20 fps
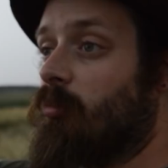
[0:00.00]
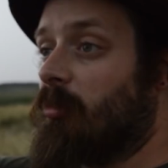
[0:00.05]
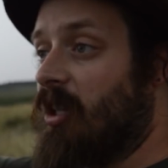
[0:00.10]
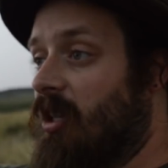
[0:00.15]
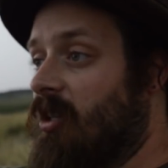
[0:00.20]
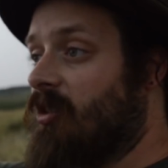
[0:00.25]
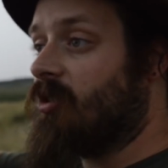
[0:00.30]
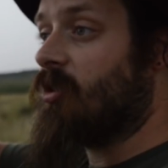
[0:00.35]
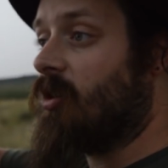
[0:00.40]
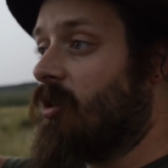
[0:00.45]

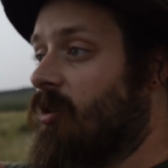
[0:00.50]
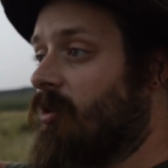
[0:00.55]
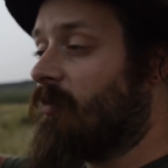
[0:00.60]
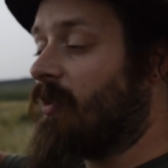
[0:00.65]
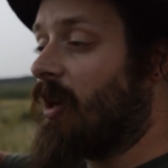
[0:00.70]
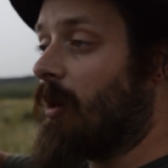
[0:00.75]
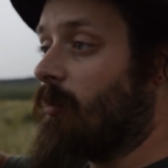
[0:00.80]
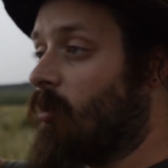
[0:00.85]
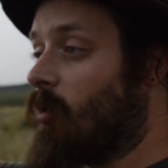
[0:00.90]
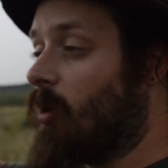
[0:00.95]
beach. I
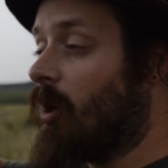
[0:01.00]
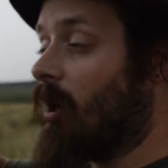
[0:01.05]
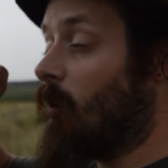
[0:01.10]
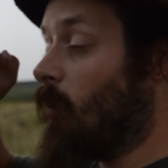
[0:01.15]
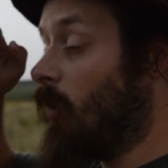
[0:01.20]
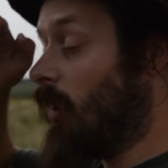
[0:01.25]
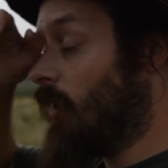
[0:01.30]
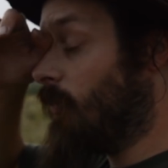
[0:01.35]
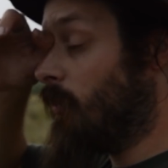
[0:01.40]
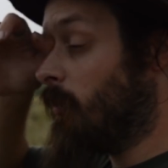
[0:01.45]
camp quite
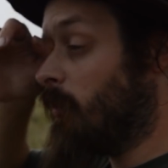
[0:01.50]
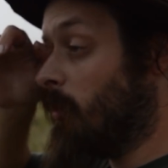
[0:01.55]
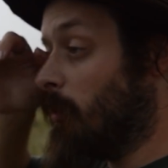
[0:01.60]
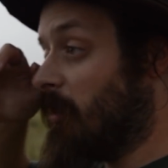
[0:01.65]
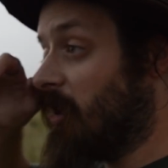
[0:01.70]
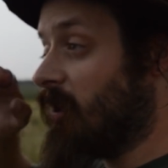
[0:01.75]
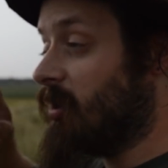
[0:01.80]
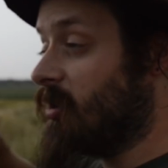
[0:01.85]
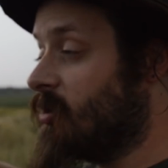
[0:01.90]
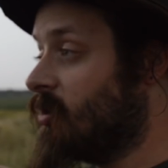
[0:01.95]
away from the
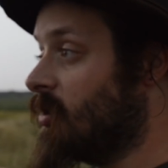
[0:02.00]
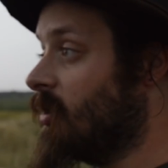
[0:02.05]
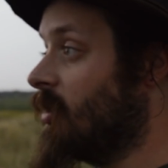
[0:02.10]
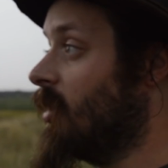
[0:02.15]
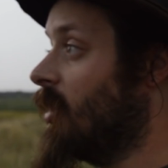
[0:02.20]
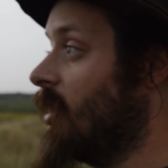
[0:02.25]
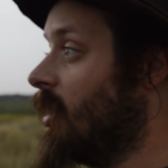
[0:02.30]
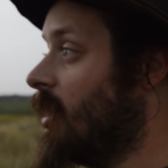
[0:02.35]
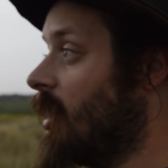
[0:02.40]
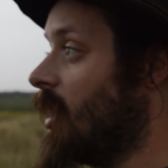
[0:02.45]
beach.
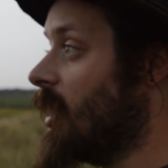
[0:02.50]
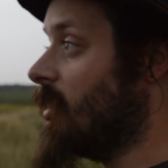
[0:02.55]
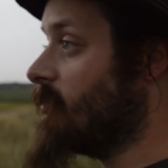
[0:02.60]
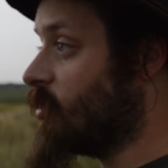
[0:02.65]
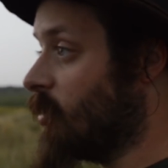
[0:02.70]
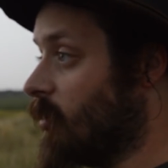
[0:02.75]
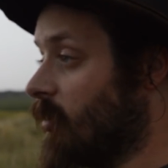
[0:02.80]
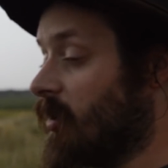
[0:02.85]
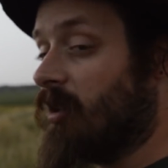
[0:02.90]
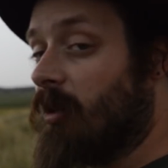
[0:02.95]
I'm
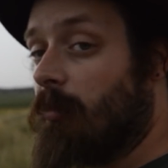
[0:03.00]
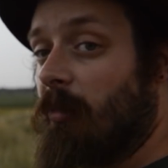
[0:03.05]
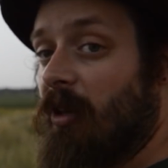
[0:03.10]
sort of in the